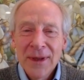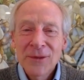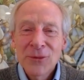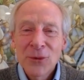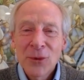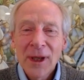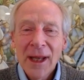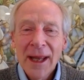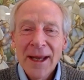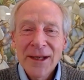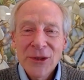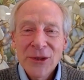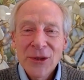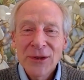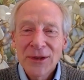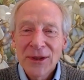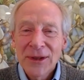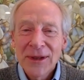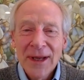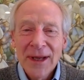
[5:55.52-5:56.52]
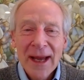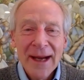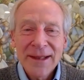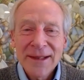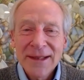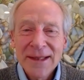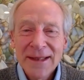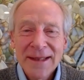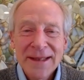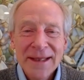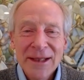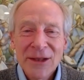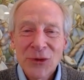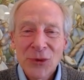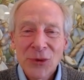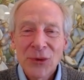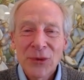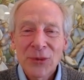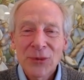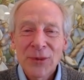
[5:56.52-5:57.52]
relation to the
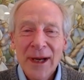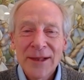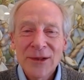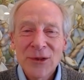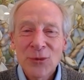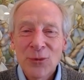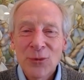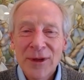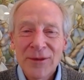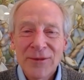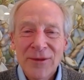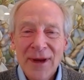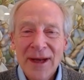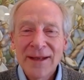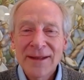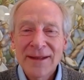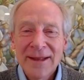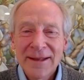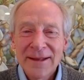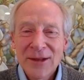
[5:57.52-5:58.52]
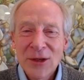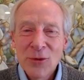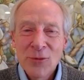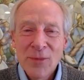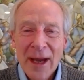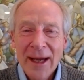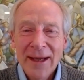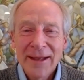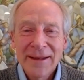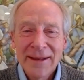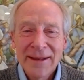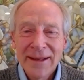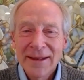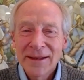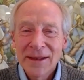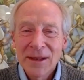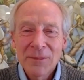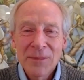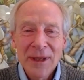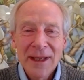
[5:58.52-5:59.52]
existential threats we face as humanity
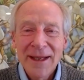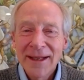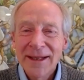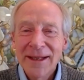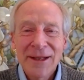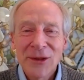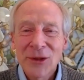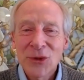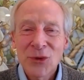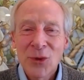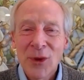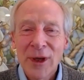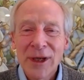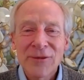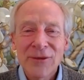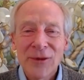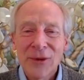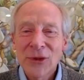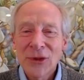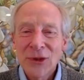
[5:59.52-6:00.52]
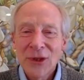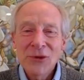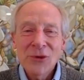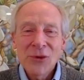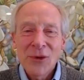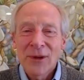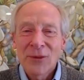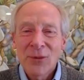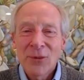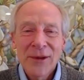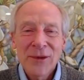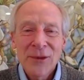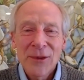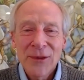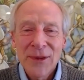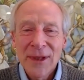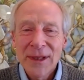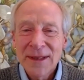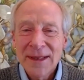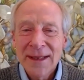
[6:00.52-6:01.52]
in the beginning of the 21st century,
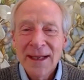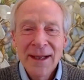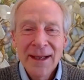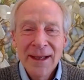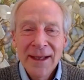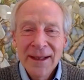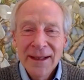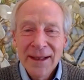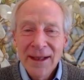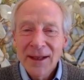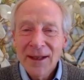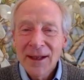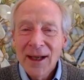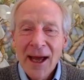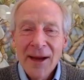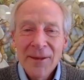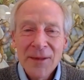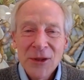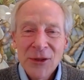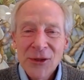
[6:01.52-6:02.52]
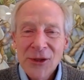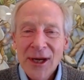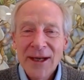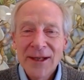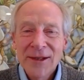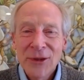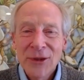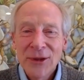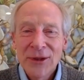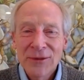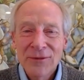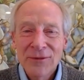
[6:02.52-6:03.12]
whether it's climate change and